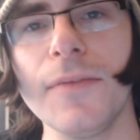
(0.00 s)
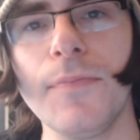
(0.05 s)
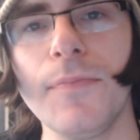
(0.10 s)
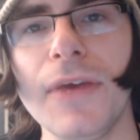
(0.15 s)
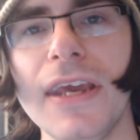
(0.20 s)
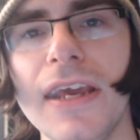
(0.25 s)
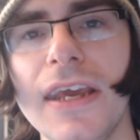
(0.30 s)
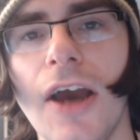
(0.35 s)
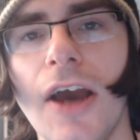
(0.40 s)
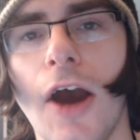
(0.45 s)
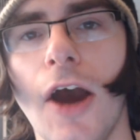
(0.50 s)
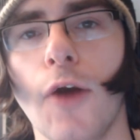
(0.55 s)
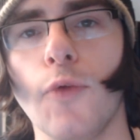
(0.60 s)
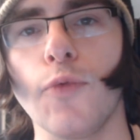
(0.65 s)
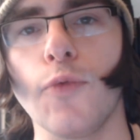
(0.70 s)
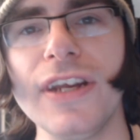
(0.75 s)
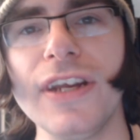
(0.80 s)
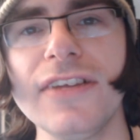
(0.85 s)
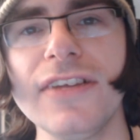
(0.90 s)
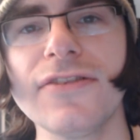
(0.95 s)
be a
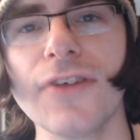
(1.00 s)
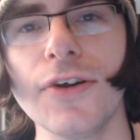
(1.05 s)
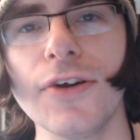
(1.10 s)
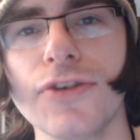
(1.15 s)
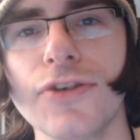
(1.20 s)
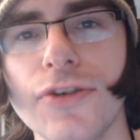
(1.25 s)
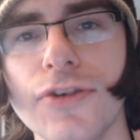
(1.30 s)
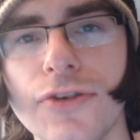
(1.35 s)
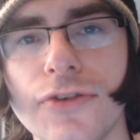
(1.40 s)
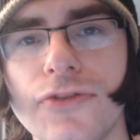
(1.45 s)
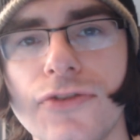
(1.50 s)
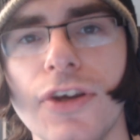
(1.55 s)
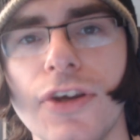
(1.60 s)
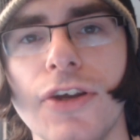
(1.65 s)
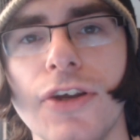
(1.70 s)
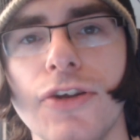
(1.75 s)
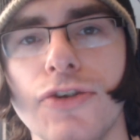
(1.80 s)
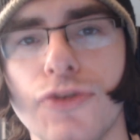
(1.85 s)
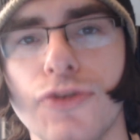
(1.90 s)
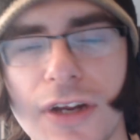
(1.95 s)
researcher's
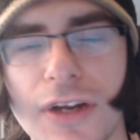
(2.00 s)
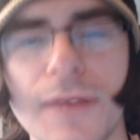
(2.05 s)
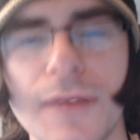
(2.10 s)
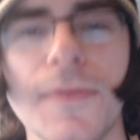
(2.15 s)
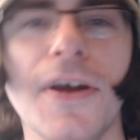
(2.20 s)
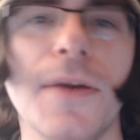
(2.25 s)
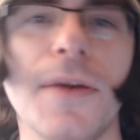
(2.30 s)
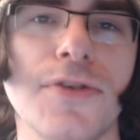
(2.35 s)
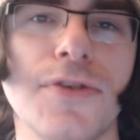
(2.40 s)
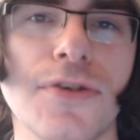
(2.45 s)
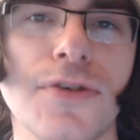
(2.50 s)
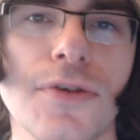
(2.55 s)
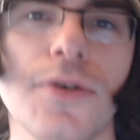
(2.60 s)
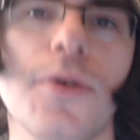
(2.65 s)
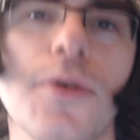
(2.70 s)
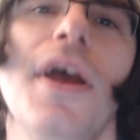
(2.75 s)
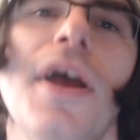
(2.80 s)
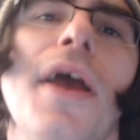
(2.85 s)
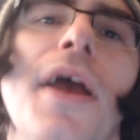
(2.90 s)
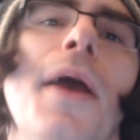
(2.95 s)
dream come true